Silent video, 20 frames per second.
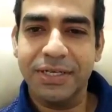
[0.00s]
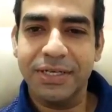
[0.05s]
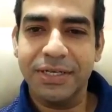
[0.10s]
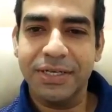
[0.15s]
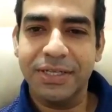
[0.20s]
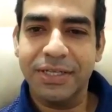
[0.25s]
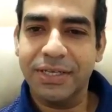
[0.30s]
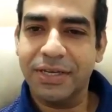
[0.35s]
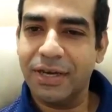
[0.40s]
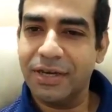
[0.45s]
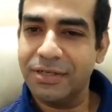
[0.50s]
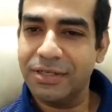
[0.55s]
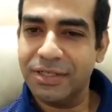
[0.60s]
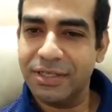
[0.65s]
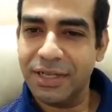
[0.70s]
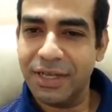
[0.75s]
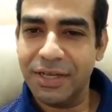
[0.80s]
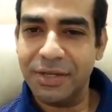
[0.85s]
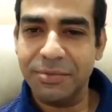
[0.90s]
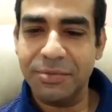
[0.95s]
in the current
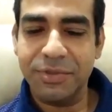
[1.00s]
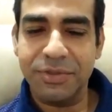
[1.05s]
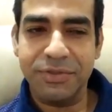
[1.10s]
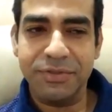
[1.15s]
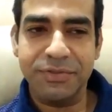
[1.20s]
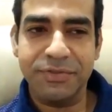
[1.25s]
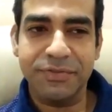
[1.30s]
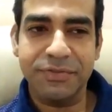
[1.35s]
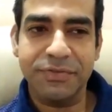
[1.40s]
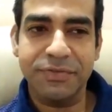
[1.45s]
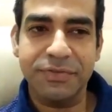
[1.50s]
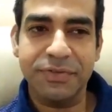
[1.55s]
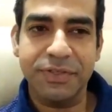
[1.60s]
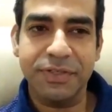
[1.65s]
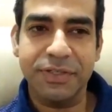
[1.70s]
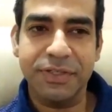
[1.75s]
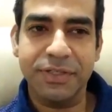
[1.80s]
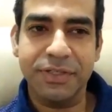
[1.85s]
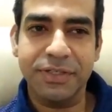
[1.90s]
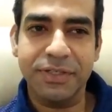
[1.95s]
times of
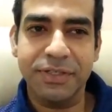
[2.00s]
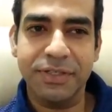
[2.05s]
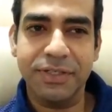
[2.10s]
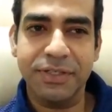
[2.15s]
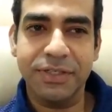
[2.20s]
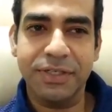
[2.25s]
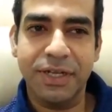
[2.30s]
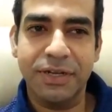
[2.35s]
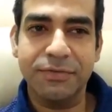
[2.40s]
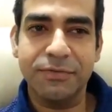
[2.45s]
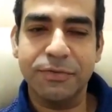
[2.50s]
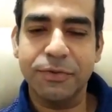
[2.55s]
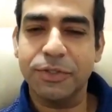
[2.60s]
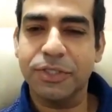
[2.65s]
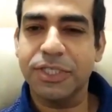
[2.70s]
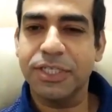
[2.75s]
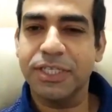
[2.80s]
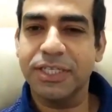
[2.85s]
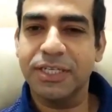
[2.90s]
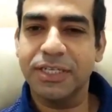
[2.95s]
an
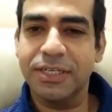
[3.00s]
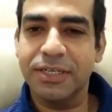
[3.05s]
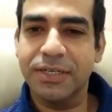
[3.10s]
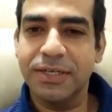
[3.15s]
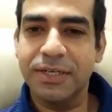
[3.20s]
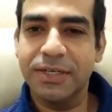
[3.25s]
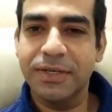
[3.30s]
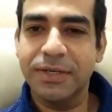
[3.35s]
unforeseen